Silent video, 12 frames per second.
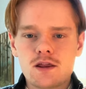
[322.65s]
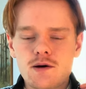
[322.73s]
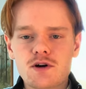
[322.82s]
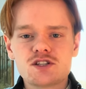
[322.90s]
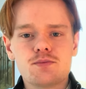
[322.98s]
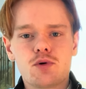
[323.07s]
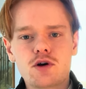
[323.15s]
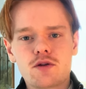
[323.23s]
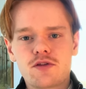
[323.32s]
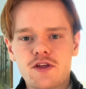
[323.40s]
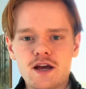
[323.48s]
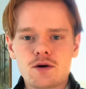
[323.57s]
The most important
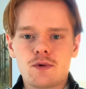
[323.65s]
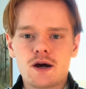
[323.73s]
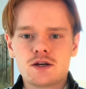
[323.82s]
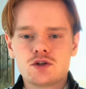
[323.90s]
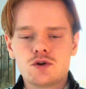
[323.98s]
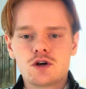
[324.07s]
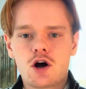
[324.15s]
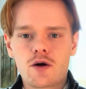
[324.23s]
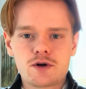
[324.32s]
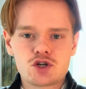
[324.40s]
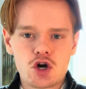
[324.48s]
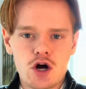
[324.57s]
thing when doing
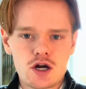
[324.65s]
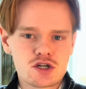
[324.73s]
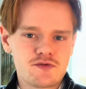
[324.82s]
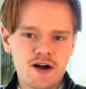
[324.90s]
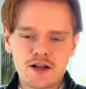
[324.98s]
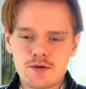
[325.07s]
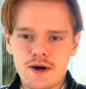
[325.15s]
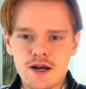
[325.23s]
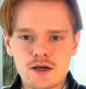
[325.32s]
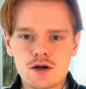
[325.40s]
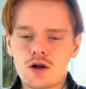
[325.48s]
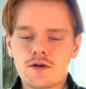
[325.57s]
arbitrage, value betting,
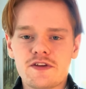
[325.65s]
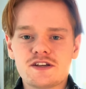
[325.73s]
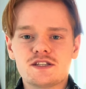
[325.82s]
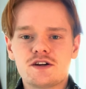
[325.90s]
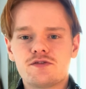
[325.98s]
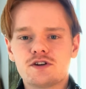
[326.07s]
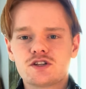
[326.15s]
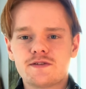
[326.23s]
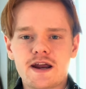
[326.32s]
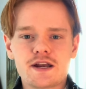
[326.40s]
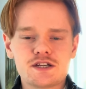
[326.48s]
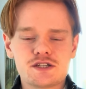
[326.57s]
and all of these different
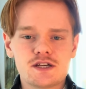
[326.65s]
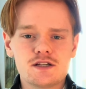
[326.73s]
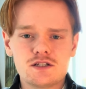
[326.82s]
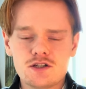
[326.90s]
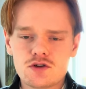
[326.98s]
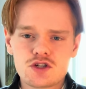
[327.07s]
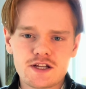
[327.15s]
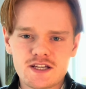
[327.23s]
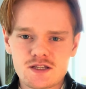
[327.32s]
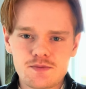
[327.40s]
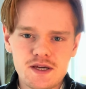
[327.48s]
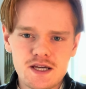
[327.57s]
strategies is usually
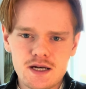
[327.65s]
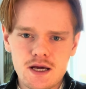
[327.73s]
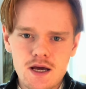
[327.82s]
speed.